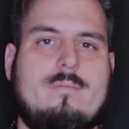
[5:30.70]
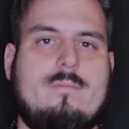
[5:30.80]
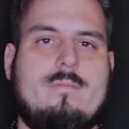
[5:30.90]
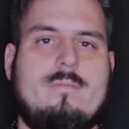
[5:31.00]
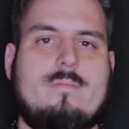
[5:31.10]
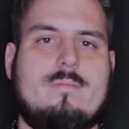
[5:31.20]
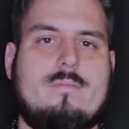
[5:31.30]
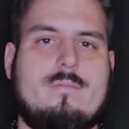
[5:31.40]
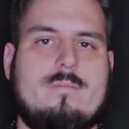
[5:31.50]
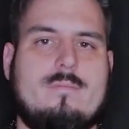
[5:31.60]

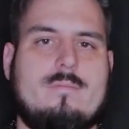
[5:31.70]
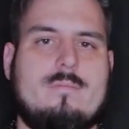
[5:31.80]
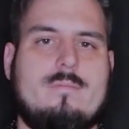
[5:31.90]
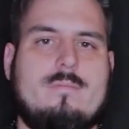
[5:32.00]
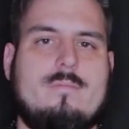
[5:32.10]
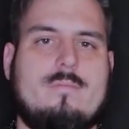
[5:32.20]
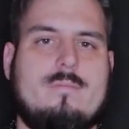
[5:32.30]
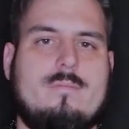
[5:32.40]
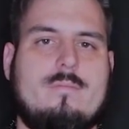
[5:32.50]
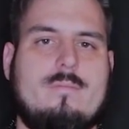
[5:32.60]

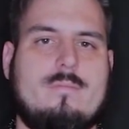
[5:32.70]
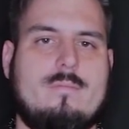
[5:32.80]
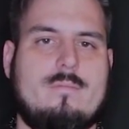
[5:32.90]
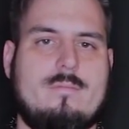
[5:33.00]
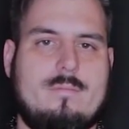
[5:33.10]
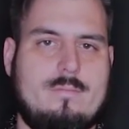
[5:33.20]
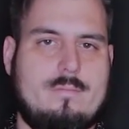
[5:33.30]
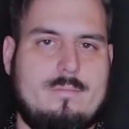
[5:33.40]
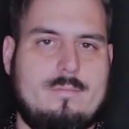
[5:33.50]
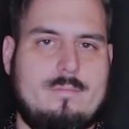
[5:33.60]

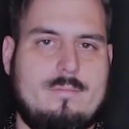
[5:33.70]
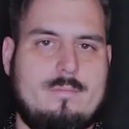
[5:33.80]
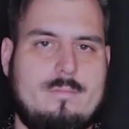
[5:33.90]
No words are spoken by the person on screen.